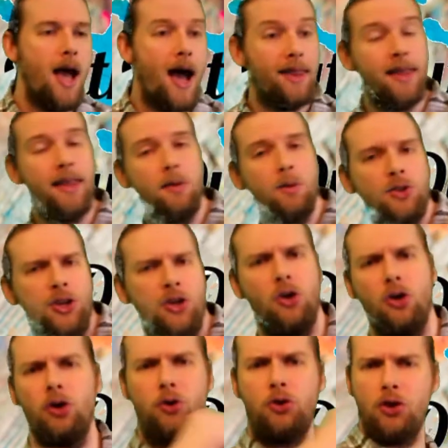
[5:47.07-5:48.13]
and then they would say,
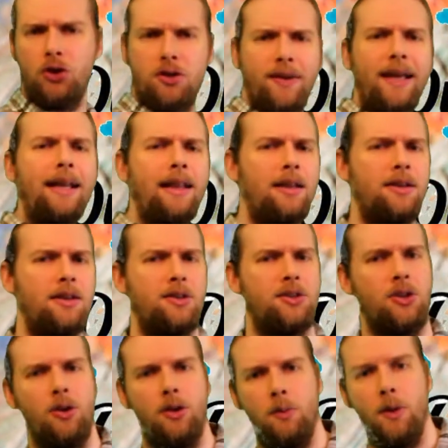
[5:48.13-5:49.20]
no, Church of England is
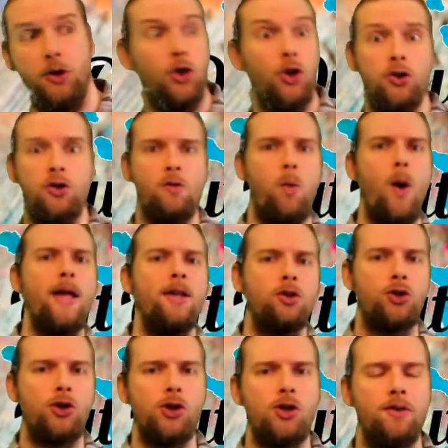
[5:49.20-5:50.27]
the only way, Church of Wales,
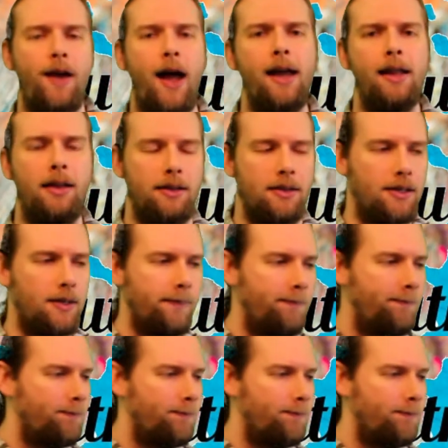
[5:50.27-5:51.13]
Church of Ireland.